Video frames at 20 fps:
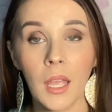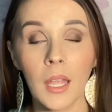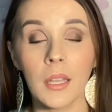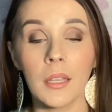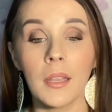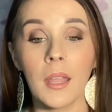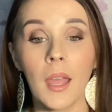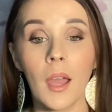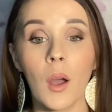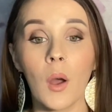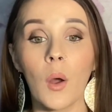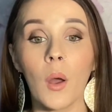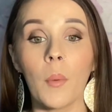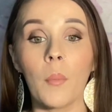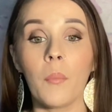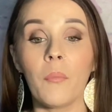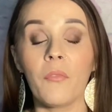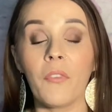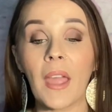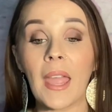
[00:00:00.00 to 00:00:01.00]
Now,
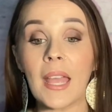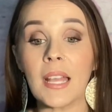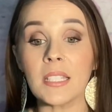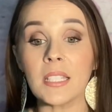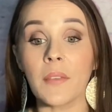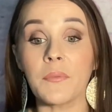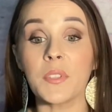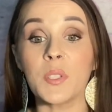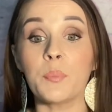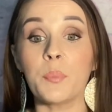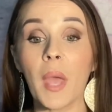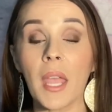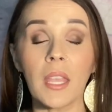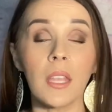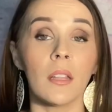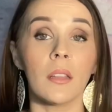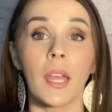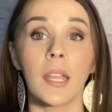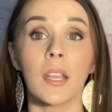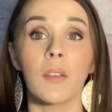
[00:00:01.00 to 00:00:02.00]
fans have
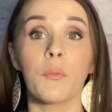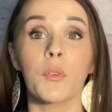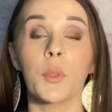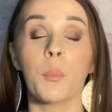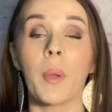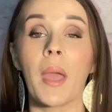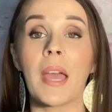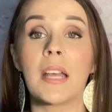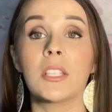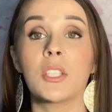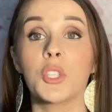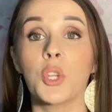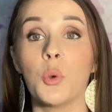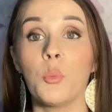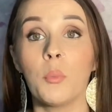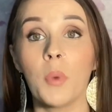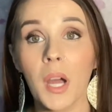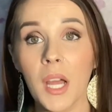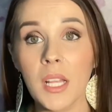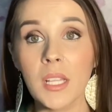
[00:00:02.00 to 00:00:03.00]
speculated for the past two
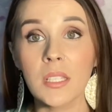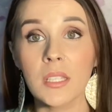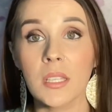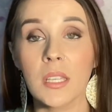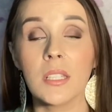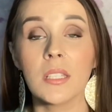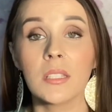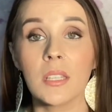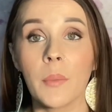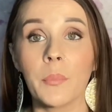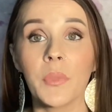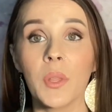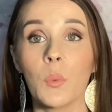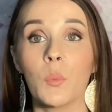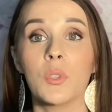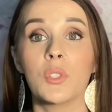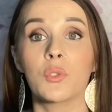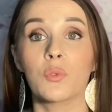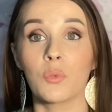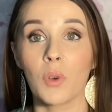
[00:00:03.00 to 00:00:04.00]
months that something
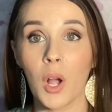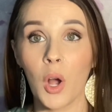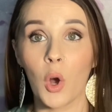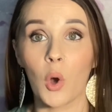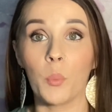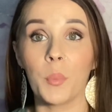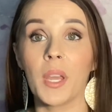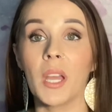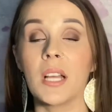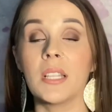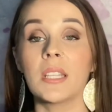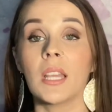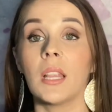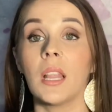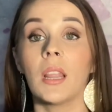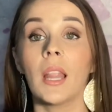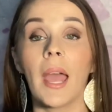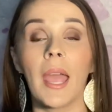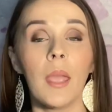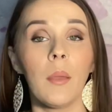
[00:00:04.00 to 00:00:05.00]
was wrong because in
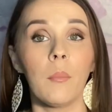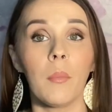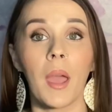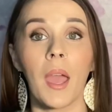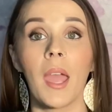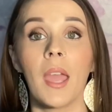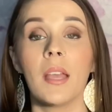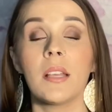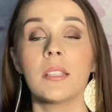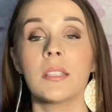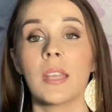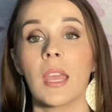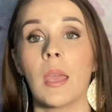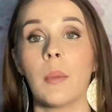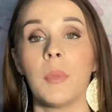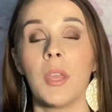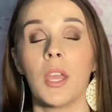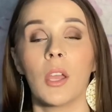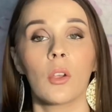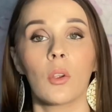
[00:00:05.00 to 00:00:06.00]
late May,
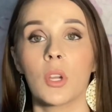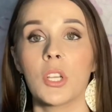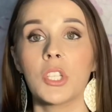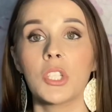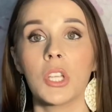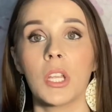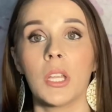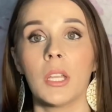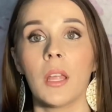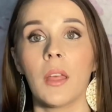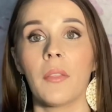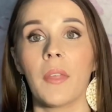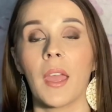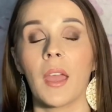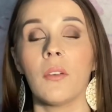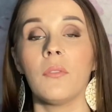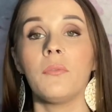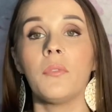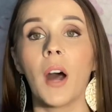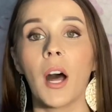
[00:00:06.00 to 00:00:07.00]
Sammi and Christian, they
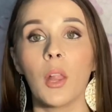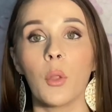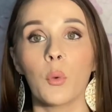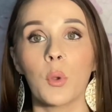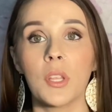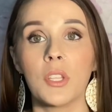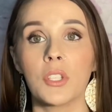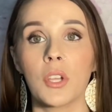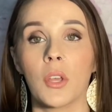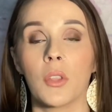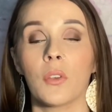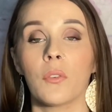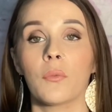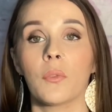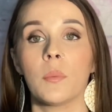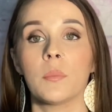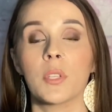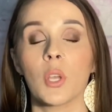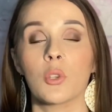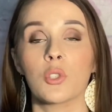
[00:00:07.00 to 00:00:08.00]
unfollowed each other
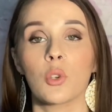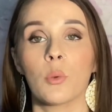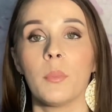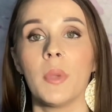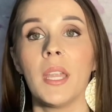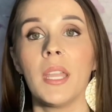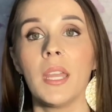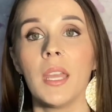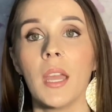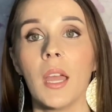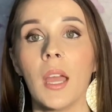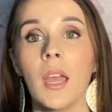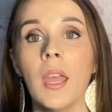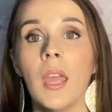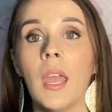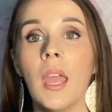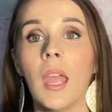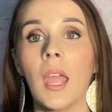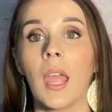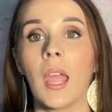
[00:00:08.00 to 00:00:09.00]
from social media
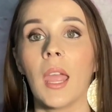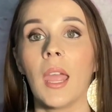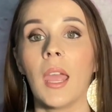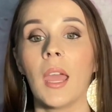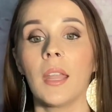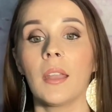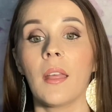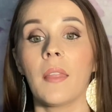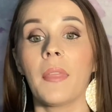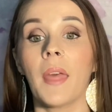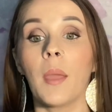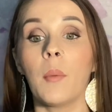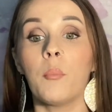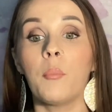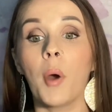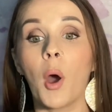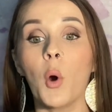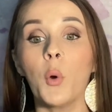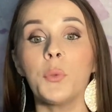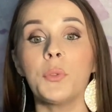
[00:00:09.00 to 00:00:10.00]
and they
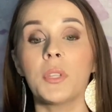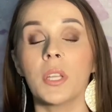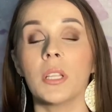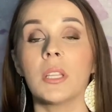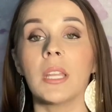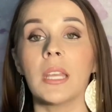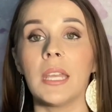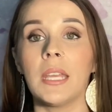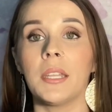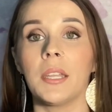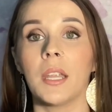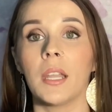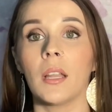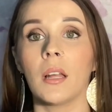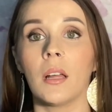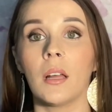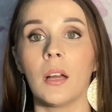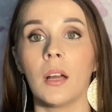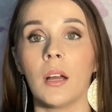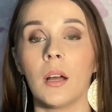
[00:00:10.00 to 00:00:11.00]
both deleted,
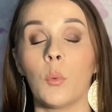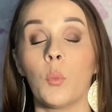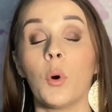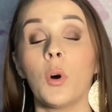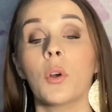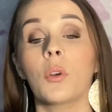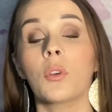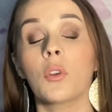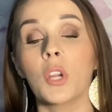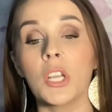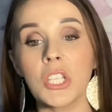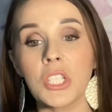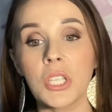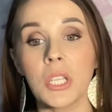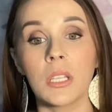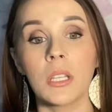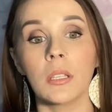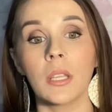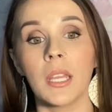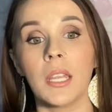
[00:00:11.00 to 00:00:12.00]
uh, well, Christian
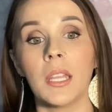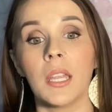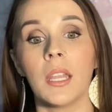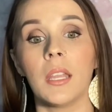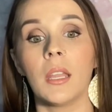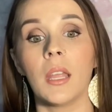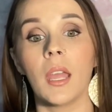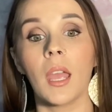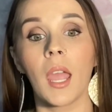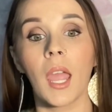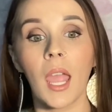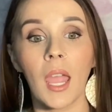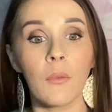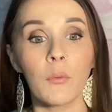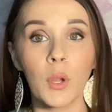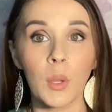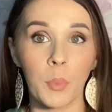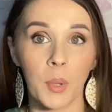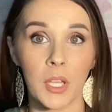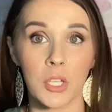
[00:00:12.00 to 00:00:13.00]
deleted
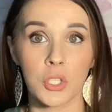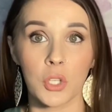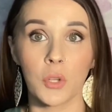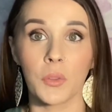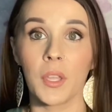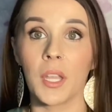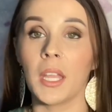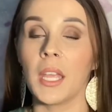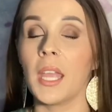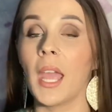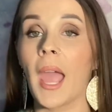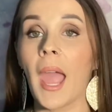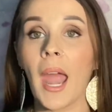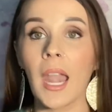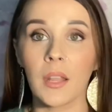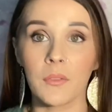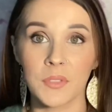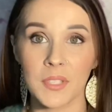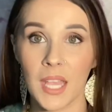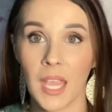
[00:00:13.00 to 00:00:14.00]
every picture that he had
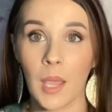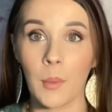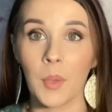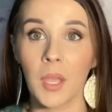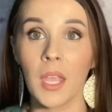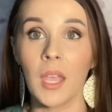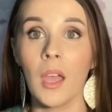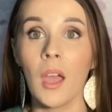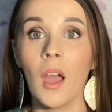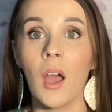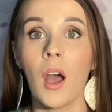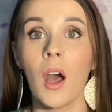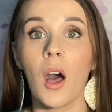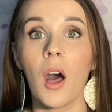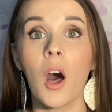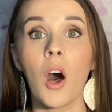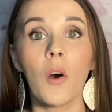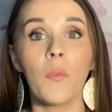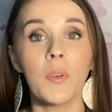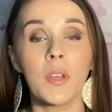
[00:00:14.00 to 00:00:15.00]
of Sammi
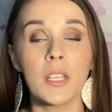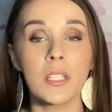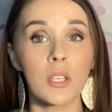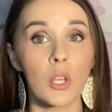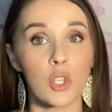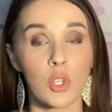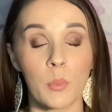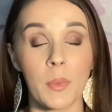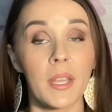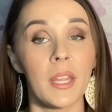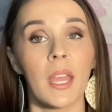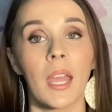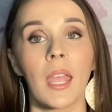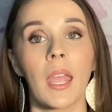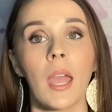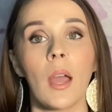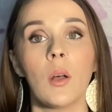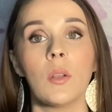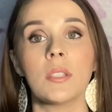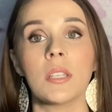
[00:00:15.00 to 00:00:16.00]
of his social media
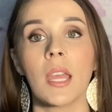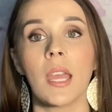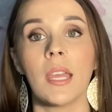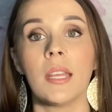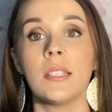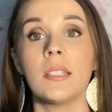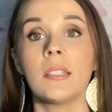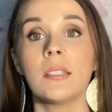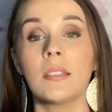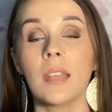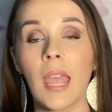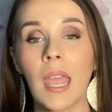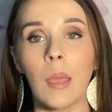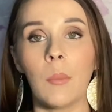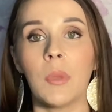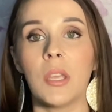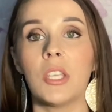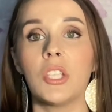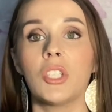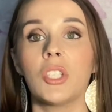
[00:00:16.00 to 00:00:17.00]
accounts and
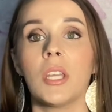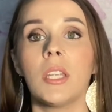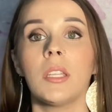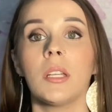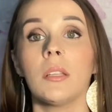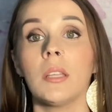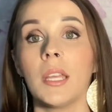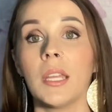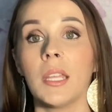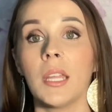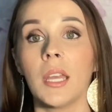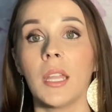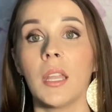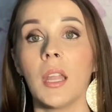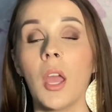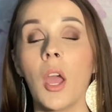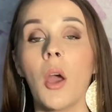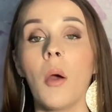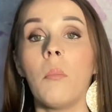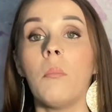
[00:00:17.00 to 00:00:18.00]
Sammi, she deleted
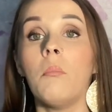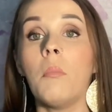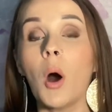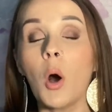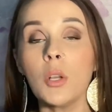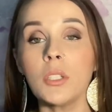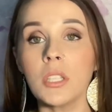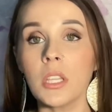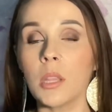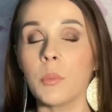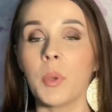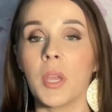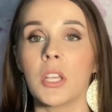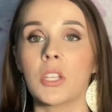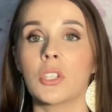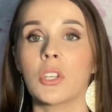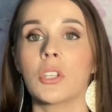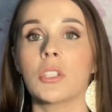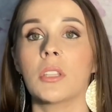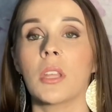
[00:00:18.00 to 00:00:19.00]
most of the
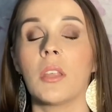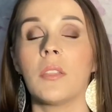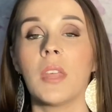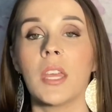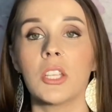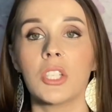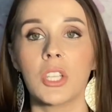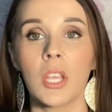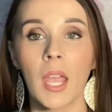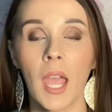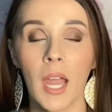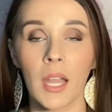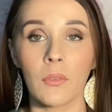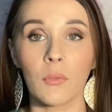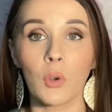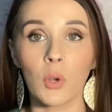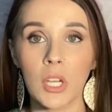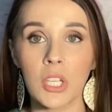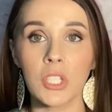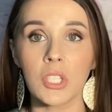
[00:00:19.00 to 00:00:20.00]
pictures that she had of
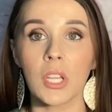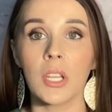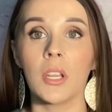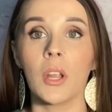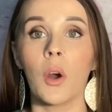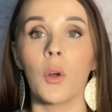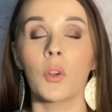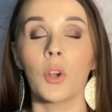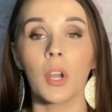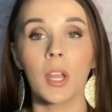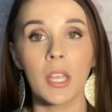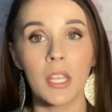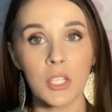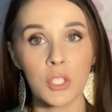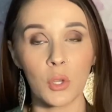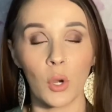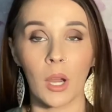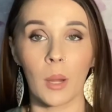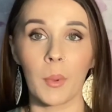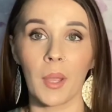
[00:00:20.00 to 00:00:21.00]
Christian on her
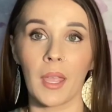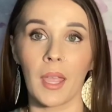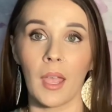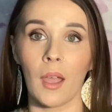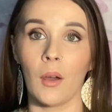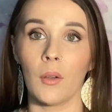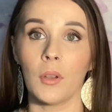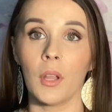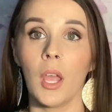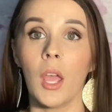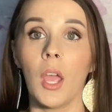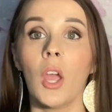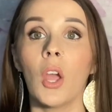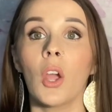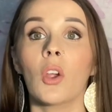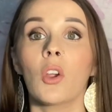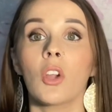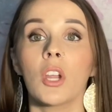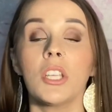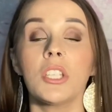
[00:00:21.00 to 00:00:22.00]
Instagram account.
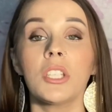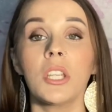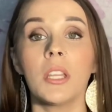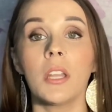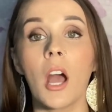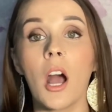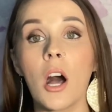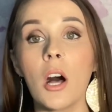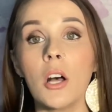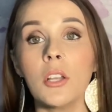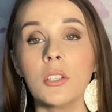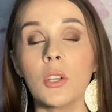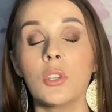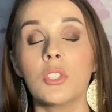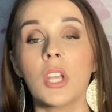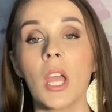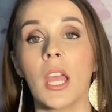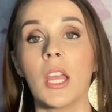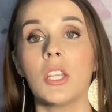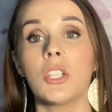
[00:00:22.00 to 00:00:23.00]
Christian also
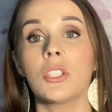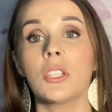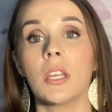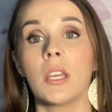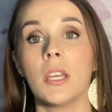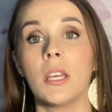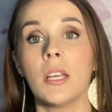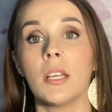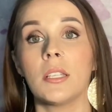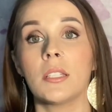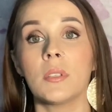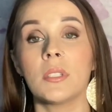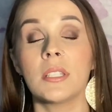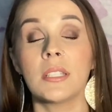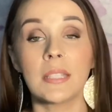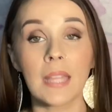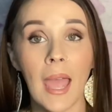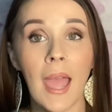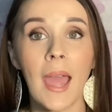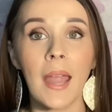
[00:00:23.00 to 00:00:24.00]
changed his
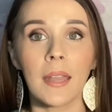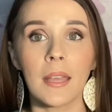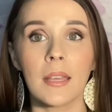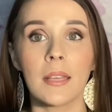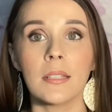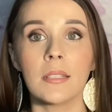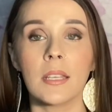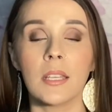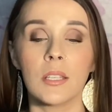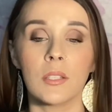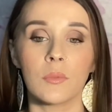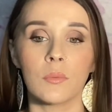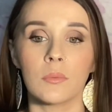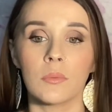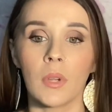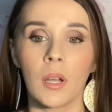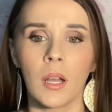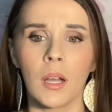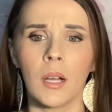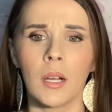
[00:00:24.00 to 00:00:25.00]
status, his
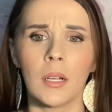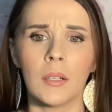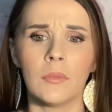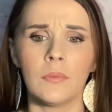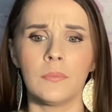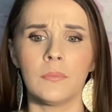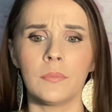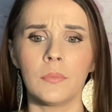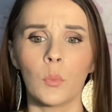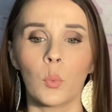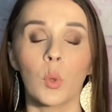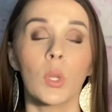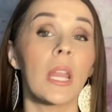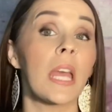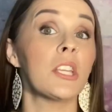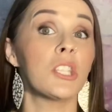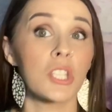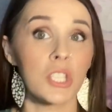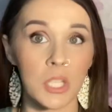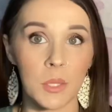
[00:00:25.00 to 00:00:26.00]
uh,
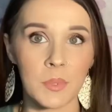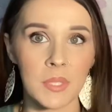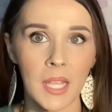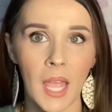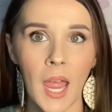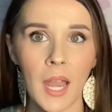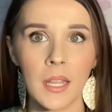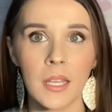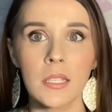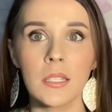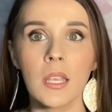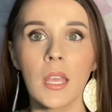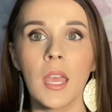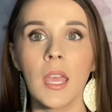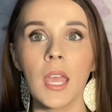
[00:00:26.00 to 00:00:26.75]
relationship status.